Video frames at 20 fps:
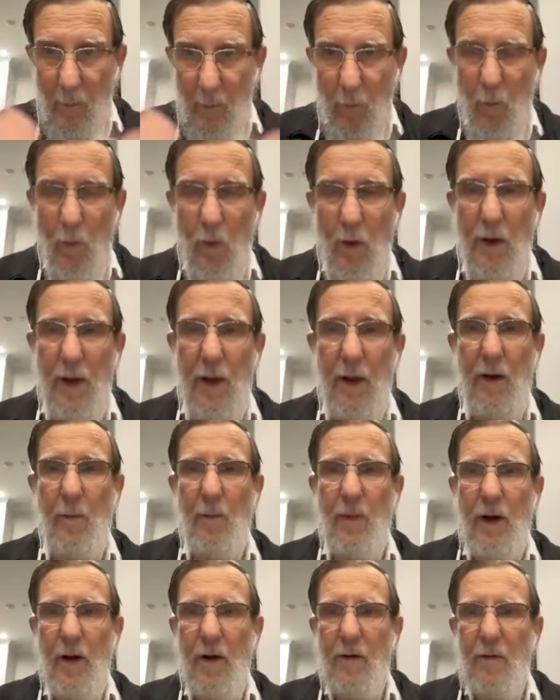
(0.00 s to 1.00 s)
Wait a
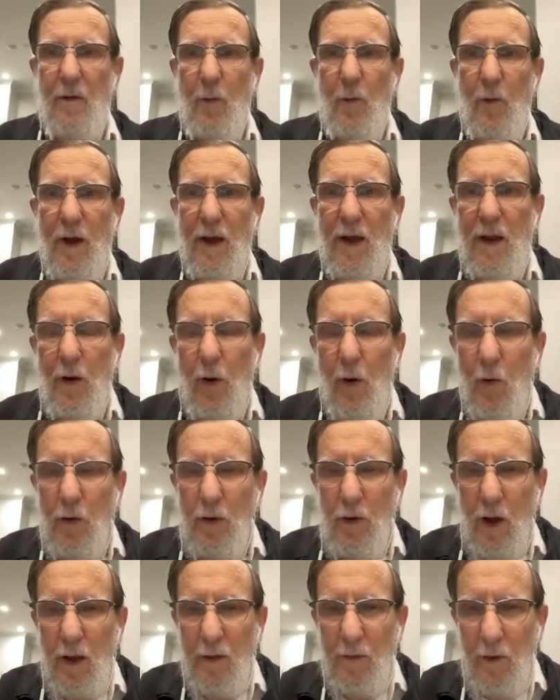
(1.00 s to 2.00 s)
minute. Wait,
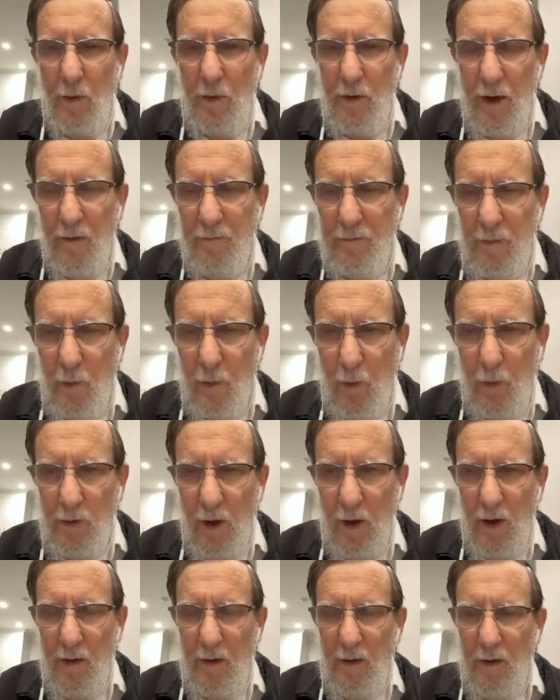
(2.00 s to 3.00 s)
hold on. We have to hold
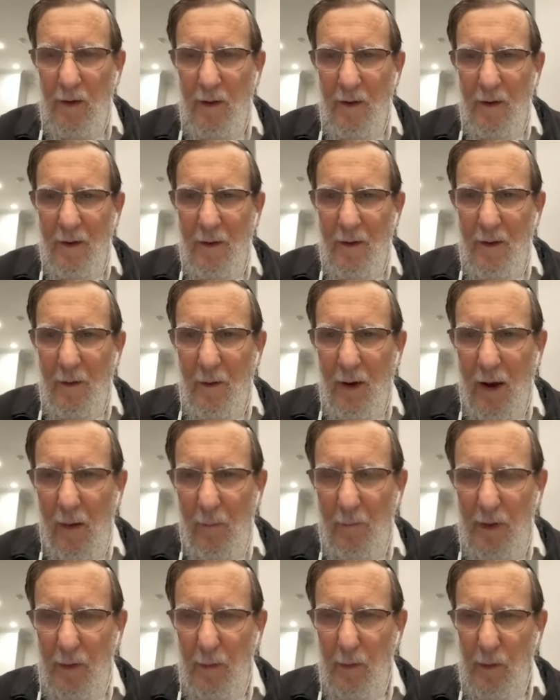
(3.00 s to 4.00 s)
on. I
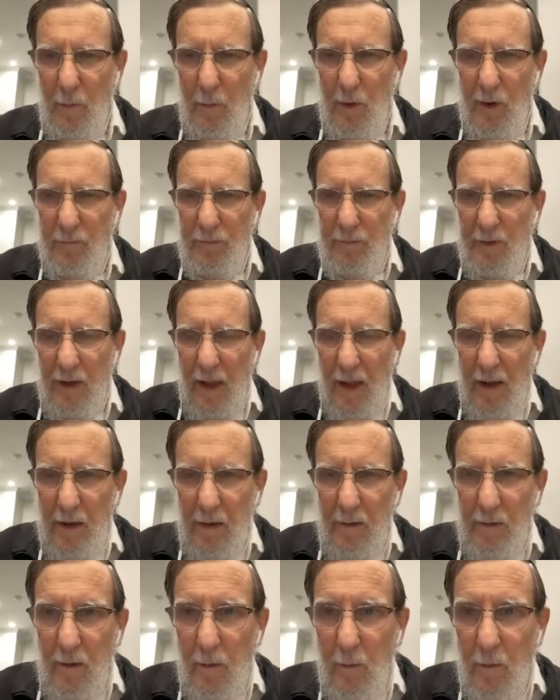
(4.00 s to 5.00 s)
mean, we're
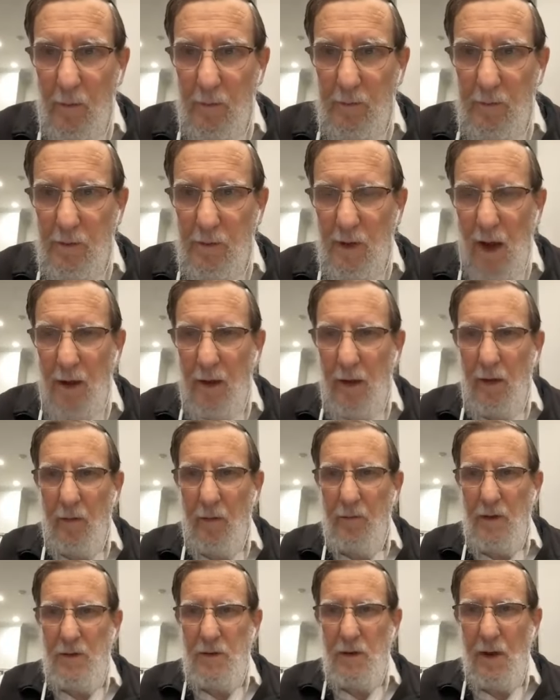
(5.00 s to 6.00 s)
forgetting the whole title
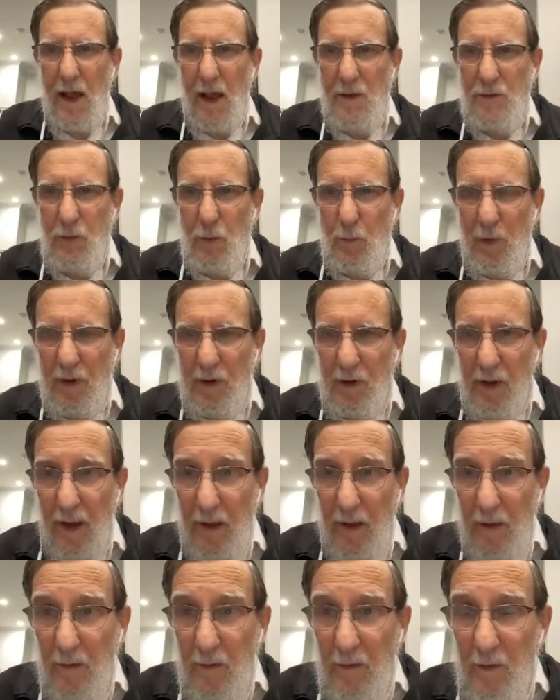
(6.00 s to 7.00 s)
of this class,
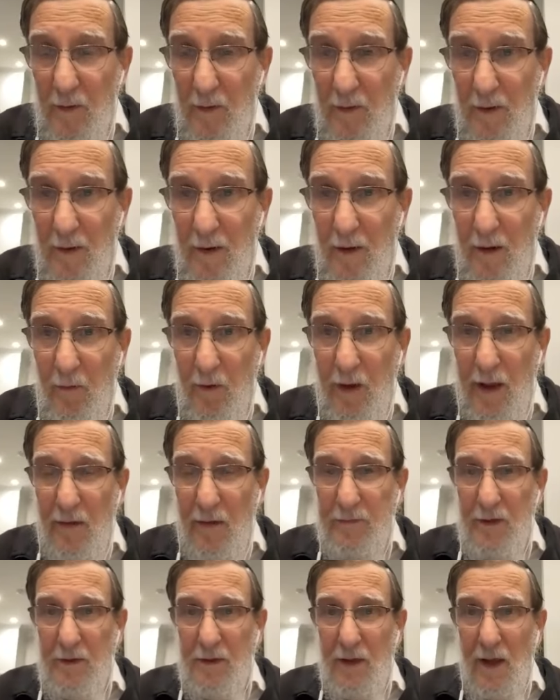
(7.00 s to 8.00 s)
We
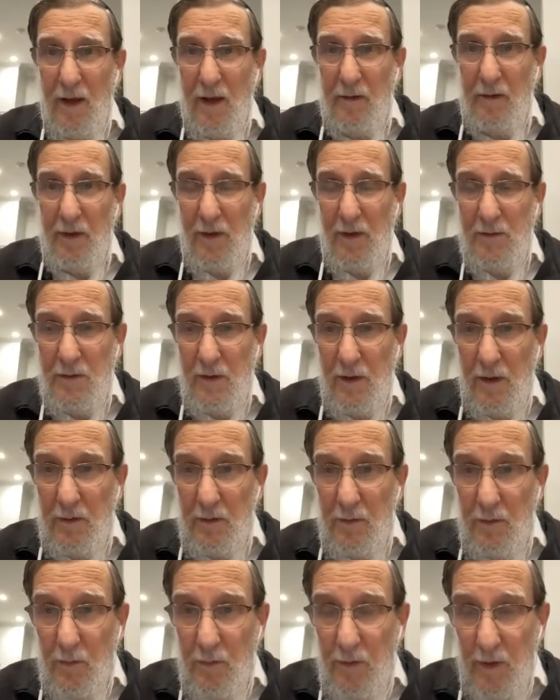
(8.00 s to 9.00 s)
have to take this
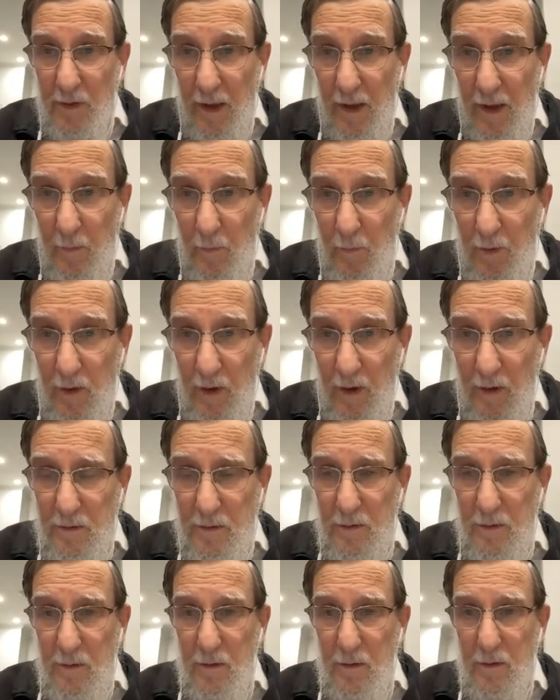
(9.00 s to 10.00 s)
into the day with
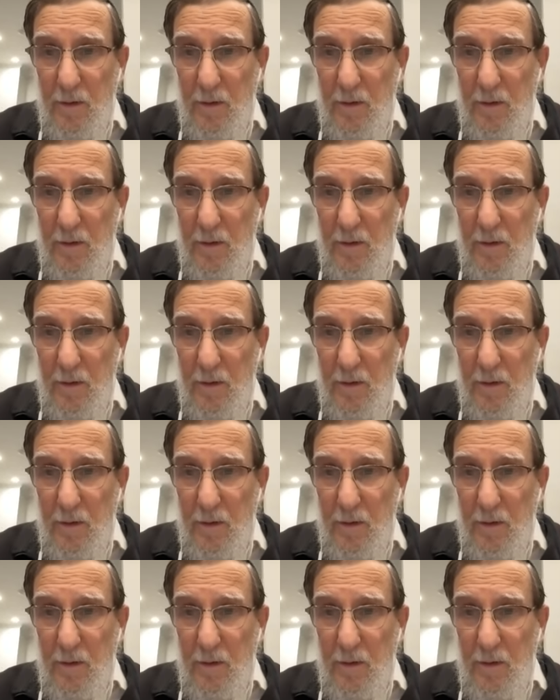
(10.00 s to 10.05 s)
us.